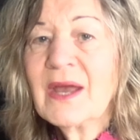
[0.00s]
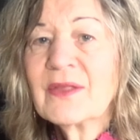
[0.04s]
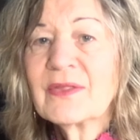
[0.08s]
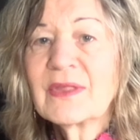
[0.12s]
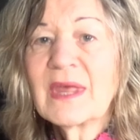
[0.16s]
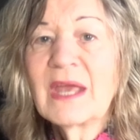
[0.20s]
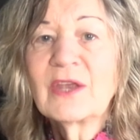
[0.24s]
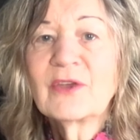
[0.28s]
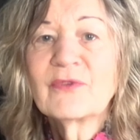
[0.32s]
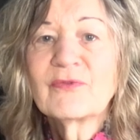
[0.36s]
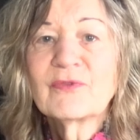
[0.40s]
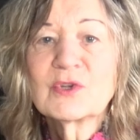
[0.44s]

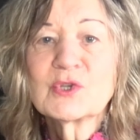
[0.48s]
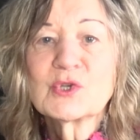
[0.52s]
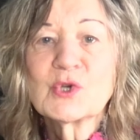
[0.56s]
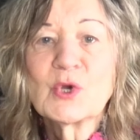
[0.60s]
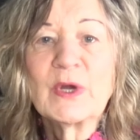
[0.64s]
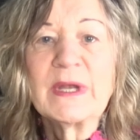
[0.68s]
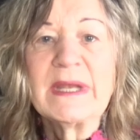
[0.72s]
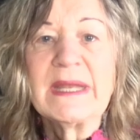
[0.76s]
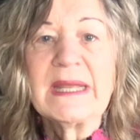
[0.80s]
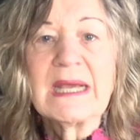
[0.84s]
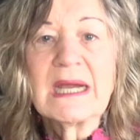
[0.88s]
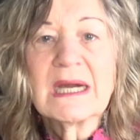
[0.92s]
Thank you for
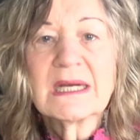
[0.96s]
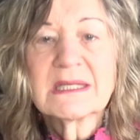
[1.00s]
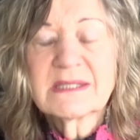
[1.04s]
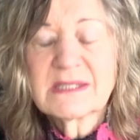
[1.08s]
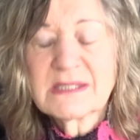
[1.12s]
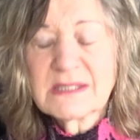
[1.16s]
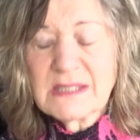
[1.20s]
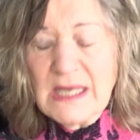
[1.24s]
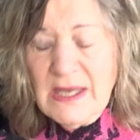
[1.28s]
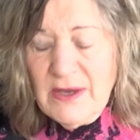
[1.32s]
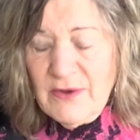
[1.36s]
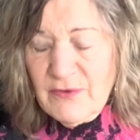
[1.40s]
joining
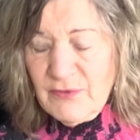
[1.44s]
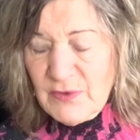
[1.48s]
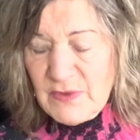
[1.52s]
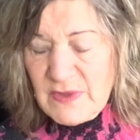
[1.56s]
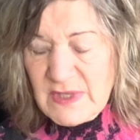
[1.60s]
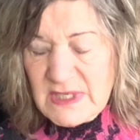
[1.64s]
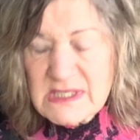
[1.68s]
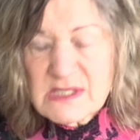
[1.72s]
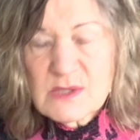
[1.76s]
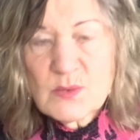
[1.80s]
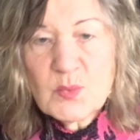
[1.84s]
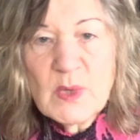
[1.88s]
us for
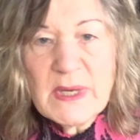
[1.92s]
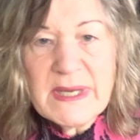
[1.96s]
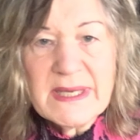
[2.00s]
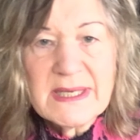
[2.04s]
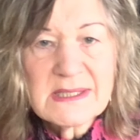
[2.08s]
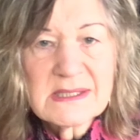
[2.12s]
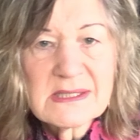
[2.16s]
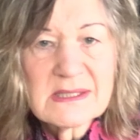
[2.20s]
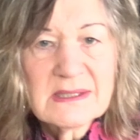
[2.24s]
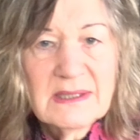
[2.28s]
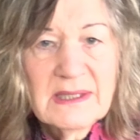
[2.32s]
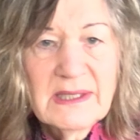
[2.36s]
this
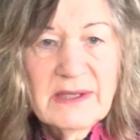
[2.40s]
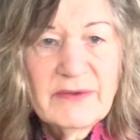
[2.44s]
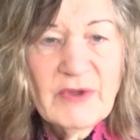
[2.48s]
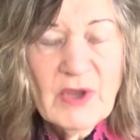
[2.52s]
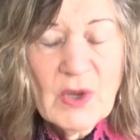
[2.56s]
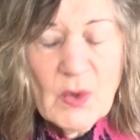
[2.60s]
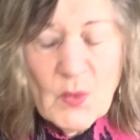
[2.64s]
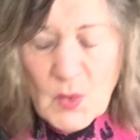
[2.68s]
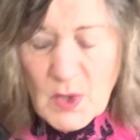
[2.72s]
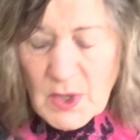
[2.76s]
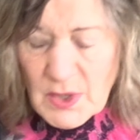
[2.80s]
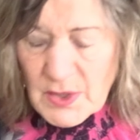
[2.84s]
week's
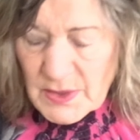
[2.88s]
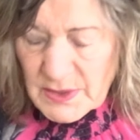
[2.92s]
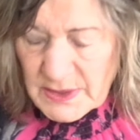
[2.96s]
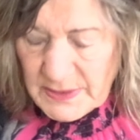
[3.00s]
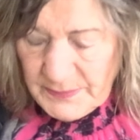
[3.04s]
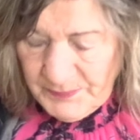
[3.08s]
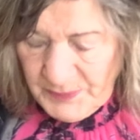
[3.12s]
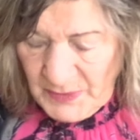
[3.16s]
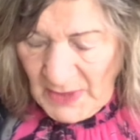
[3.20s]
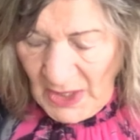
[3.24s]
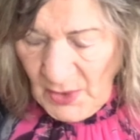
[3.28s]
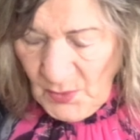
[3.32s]
Living Word.
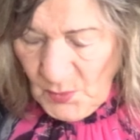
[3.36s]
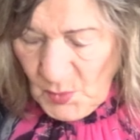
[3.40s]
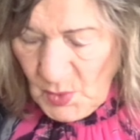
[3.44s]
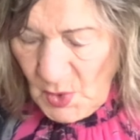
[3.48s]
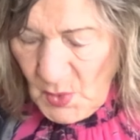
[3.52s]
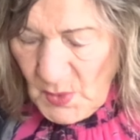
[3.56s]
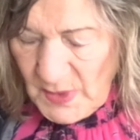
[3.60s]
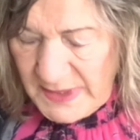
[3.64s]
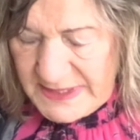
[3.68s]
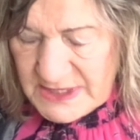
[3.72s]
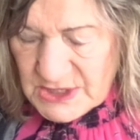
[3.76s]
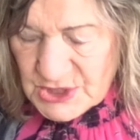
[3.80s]
We're
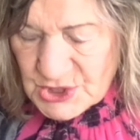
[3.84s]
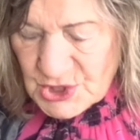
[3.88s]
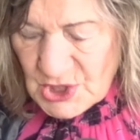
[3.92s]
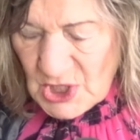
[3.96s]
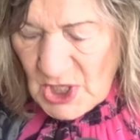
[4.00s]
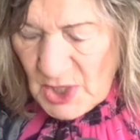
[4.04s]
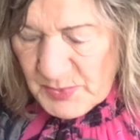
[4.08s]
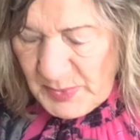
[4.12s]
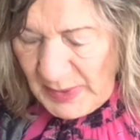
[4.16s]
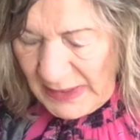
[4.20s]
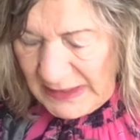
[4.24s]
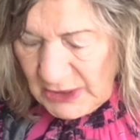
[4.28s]
going to
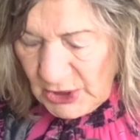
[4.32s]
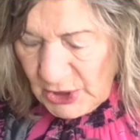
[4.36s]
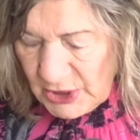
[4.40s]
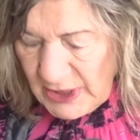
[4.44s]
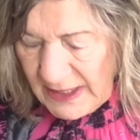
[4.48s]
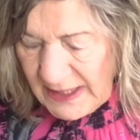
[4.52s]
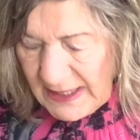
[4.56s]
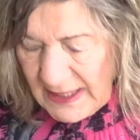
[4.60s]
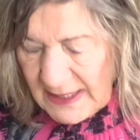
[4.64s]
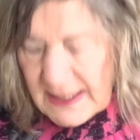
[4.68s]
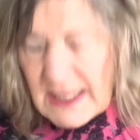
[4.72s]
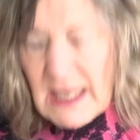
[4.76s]
start by
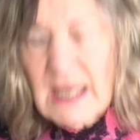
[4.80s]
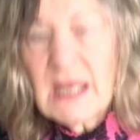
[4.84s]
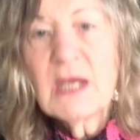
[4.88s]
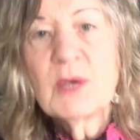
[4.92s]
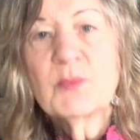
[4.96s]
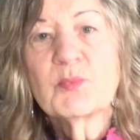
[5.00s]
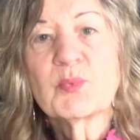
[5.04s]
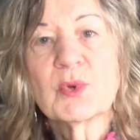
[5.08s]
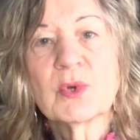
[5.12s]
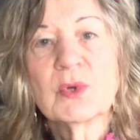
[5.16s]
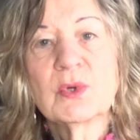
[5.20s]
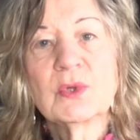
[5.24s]
looking at
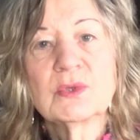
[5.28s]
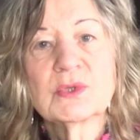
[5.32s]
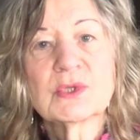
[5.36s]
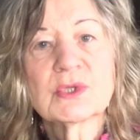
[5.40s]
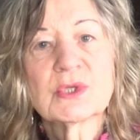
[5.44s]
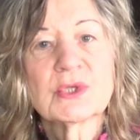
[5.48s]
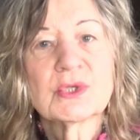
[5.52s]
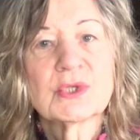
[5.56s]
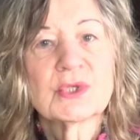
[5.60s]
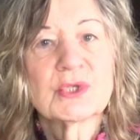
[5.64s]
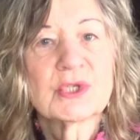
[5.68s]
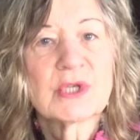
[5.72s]

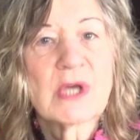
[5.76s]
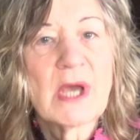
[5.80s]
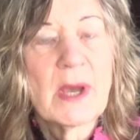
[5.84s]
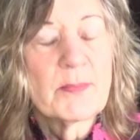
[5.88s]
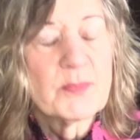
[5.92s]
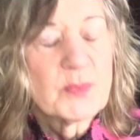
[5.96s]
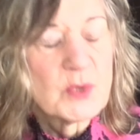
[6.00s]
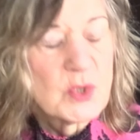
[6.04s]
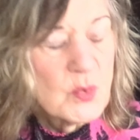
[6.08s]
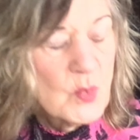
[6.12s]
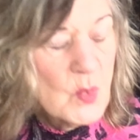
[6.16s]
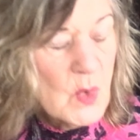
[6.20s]
Hebrews
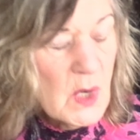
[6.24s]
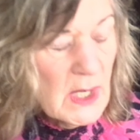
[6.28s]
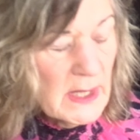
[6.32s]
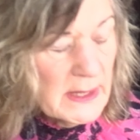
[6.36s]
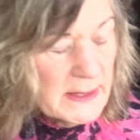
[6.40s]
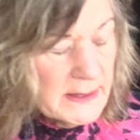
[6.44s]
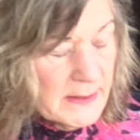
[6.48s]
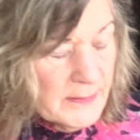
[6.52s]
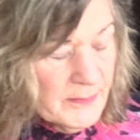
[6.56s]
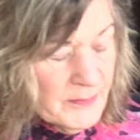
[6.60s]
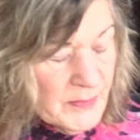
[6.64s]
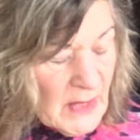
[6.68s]
chapter
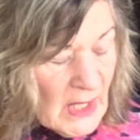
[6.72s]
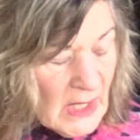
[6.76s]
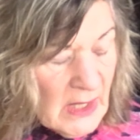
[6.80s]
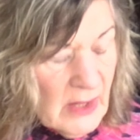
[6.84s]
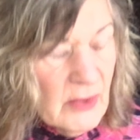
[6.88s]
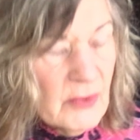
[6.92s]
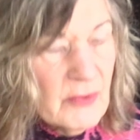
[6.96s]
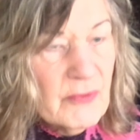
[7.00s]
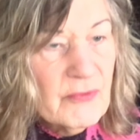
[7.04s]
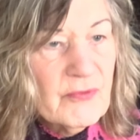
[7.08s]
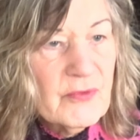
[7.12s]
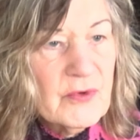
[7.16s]
1.
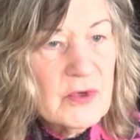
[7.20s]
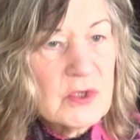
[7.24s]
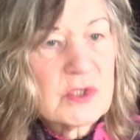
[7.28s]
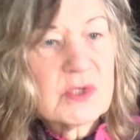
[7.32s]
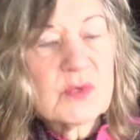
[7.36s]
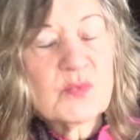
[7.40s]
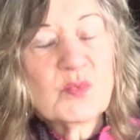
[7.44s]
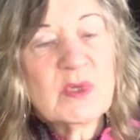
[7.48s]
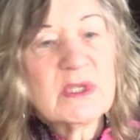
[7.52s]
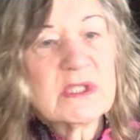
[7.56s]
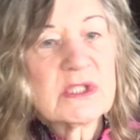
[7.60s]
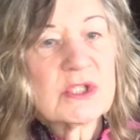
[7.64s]

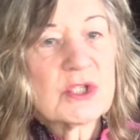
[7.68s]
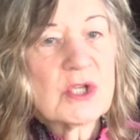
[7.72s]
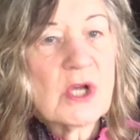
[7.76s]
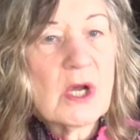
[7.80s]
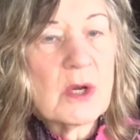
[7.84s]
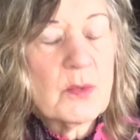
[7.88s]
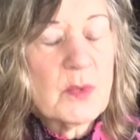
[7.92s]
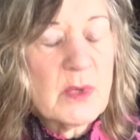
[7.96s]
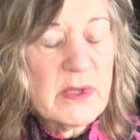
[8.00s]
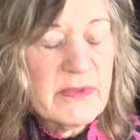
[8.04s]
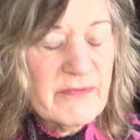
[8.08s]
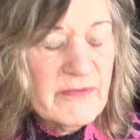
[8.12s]
Verse, we'll
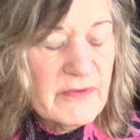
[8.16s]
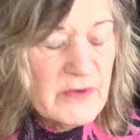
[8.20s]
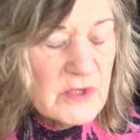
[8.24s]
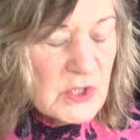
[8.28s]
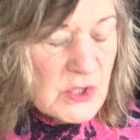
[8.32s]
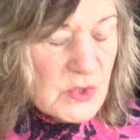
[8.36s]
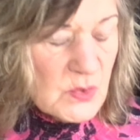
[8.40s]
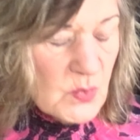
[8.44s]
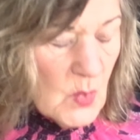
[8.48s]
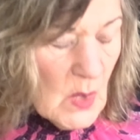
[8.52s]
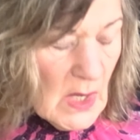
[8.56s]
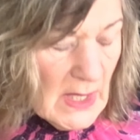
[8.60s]
start with
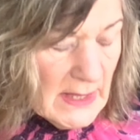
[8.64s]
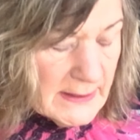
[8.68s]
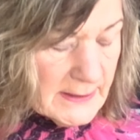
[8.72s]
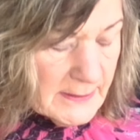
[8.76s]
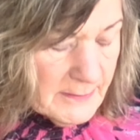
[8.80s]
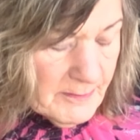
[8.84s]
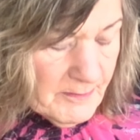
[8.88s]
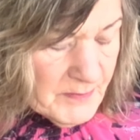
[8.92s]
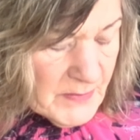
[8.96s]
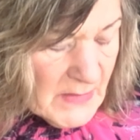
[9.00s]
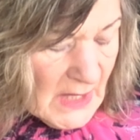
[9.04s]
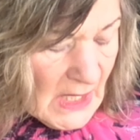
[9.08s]
verse 1.